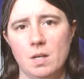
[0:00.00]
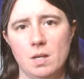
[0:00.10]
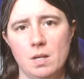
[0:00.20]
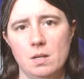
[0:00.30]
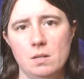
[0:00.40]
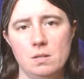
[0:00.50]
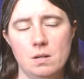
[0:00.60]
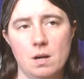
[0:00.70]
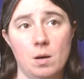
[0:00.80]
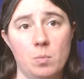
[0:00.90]

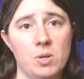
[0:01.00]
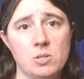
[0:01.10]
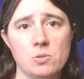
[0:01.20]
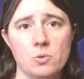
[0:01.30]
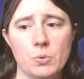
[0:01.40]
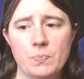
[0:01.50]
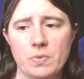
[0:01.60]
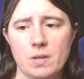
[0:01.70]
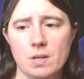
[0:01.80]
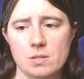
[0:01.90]
in a pistol
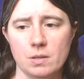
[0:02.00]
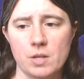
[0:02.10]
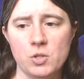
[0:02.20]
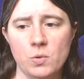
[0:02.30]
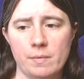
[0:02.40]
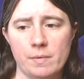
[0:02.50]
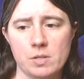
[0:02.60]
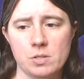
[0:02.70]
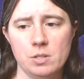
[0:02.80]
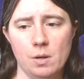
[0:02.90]
is unless you have a
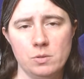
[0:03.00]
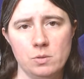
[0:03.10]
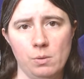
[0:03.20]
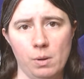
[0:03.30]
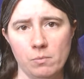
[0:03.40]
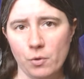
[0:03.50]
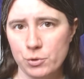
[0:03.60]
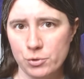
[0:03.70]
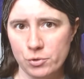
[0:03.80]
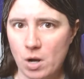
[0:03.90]
CO2
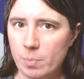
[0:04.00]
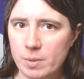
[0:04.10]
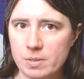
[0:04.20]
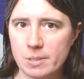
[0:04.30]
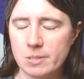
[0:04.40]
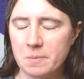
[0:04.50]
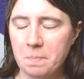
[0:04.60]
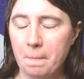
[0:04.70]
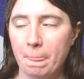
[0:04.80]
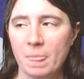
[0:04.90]
conversion drop-in
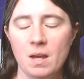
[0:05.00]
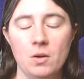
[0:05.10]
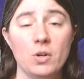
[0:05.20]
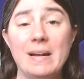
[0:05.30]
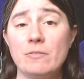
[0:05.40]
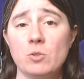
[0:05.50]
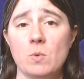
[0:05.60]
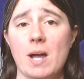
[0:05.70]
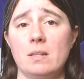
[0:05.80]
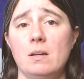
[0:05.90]
system, you're going to have to
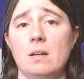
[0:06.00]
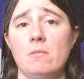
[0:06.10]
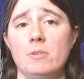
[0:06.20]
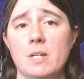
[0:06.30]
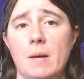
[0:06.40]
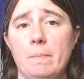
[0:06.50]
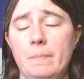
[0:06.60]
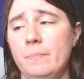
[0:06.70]
rack the gun every time.